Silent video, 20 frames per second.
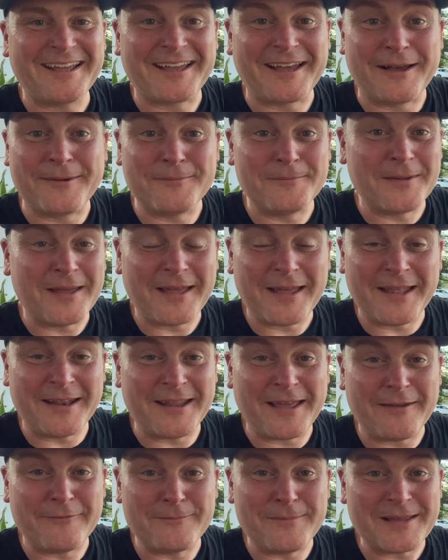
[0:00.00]
come
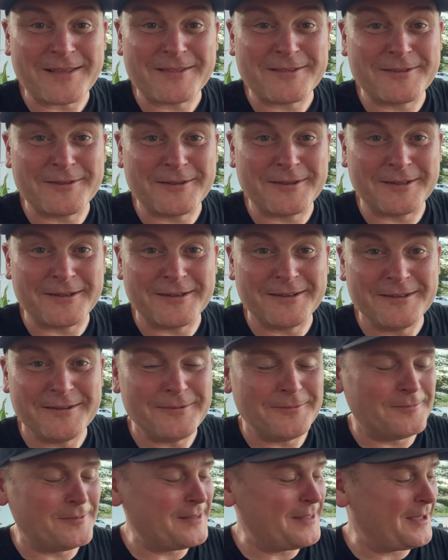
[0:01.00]
and have
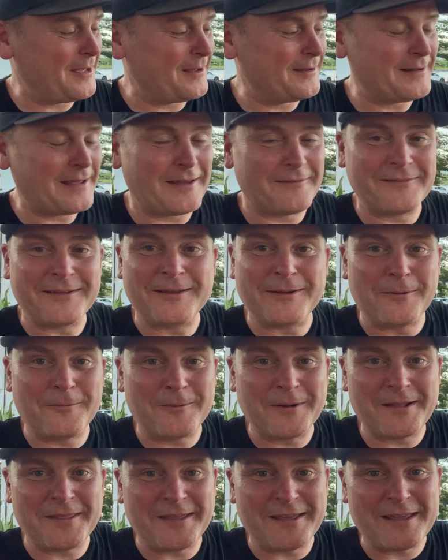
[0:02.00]
Mexican without having
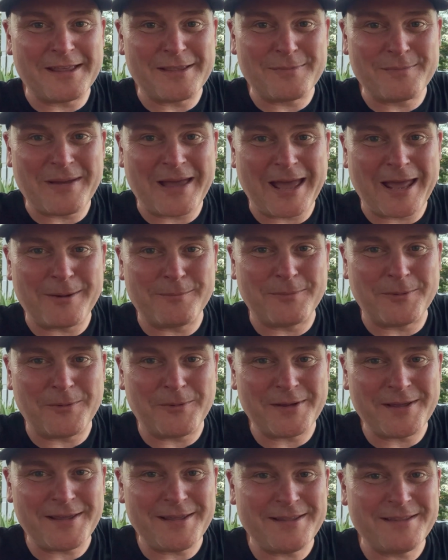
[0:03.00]
one of these bad
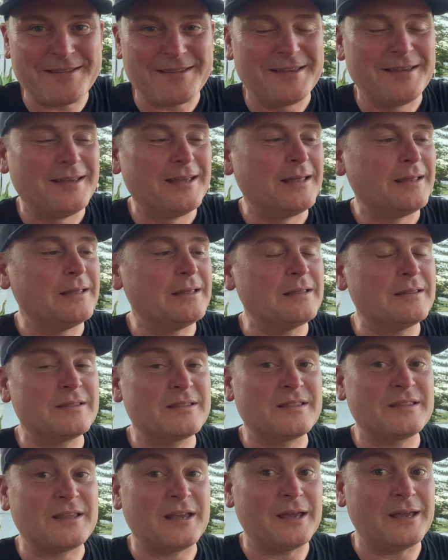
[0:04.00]
boys. It
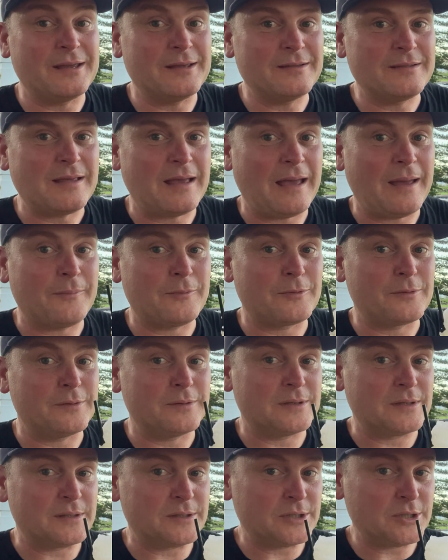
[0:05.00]
tastes
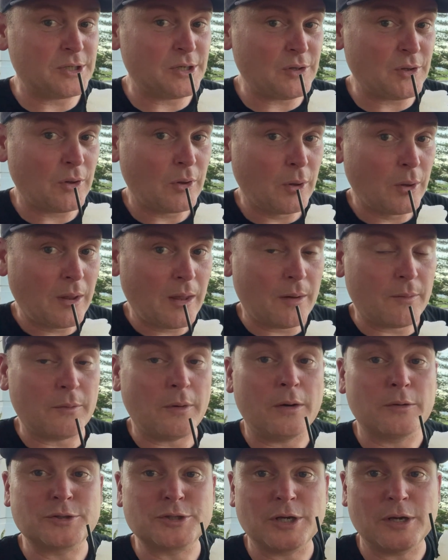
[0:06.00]
absolutely delicious. And
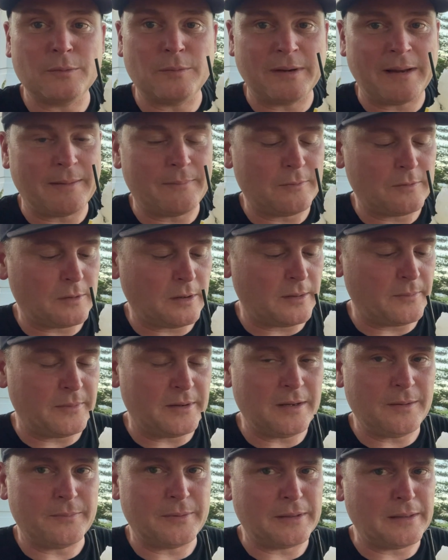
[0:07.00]
I'll show you what Adam's got in a
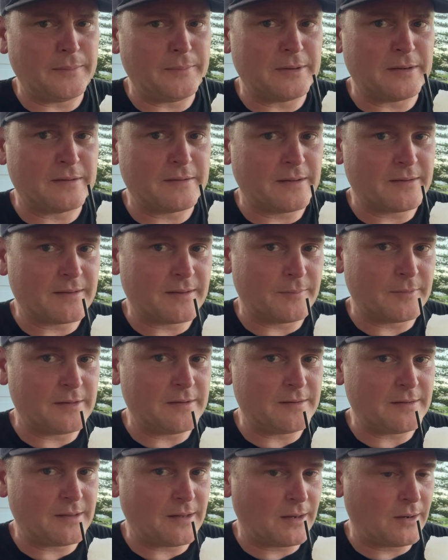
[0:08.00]
minute, but let me just get some of
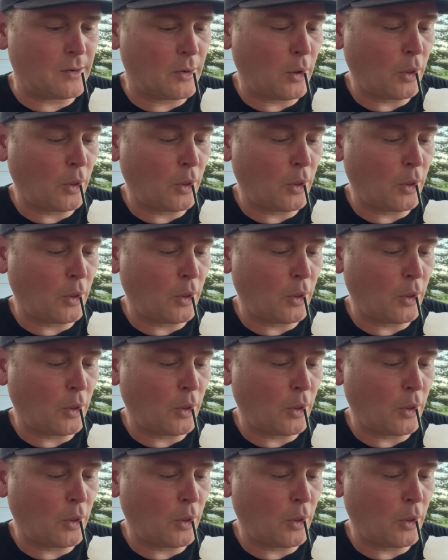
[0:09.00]
this down.